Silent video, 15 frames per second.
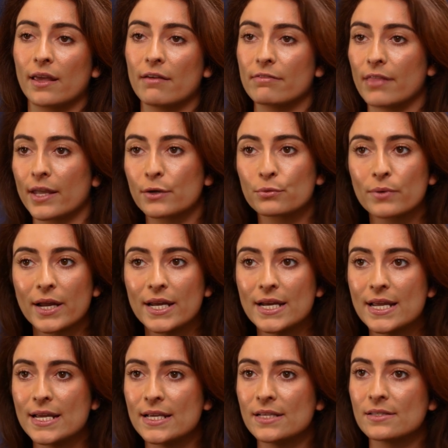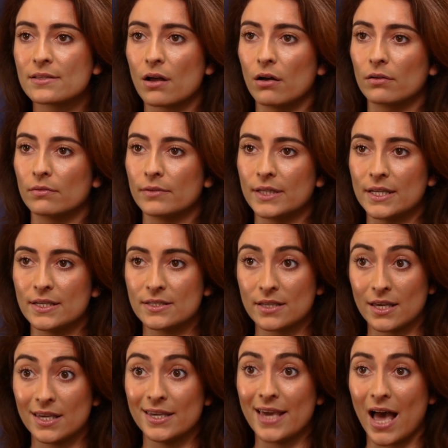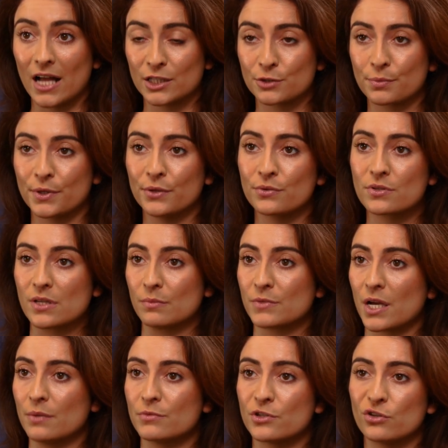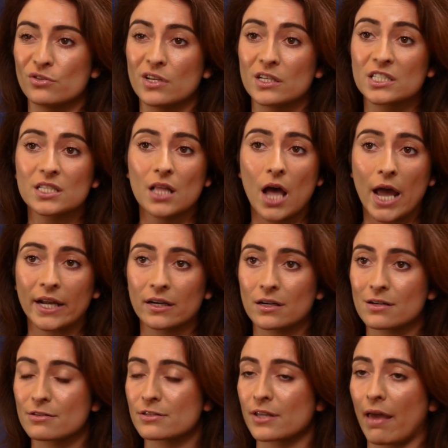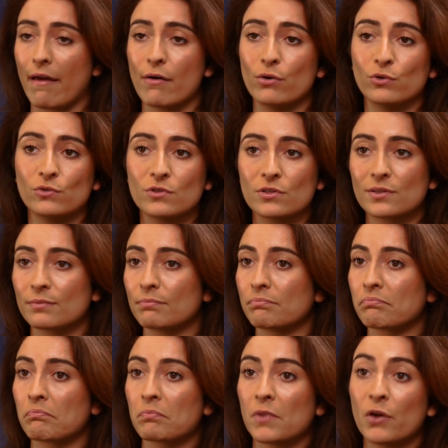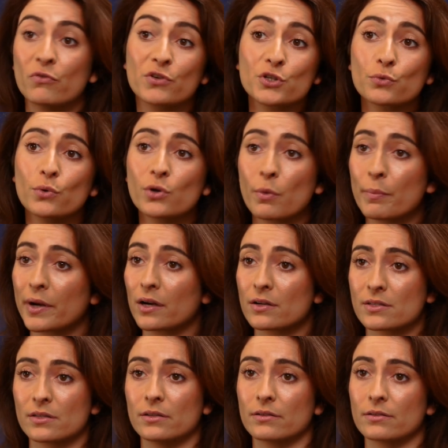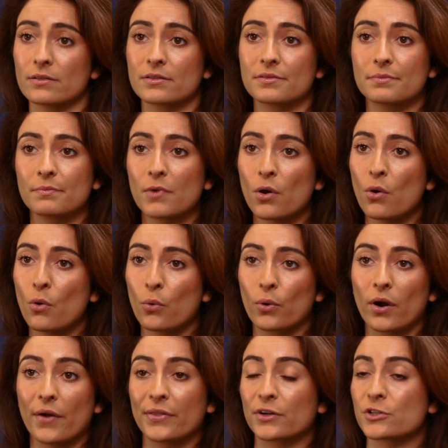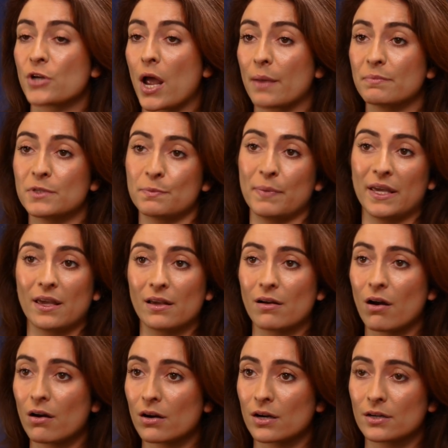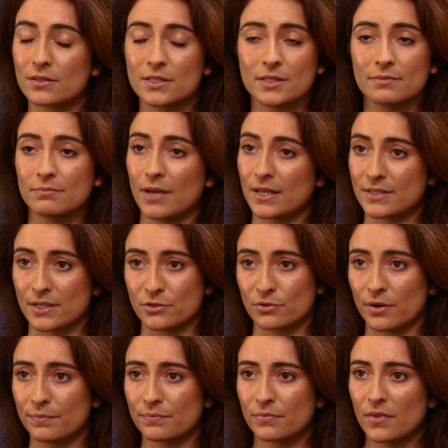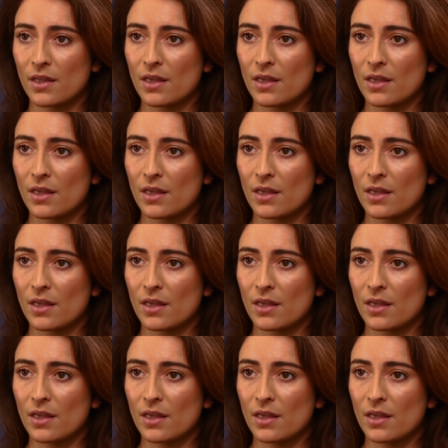give like ratings on these key attributes, sometimes using sliders, scales, visual comparisons, or other times picking cards, etc.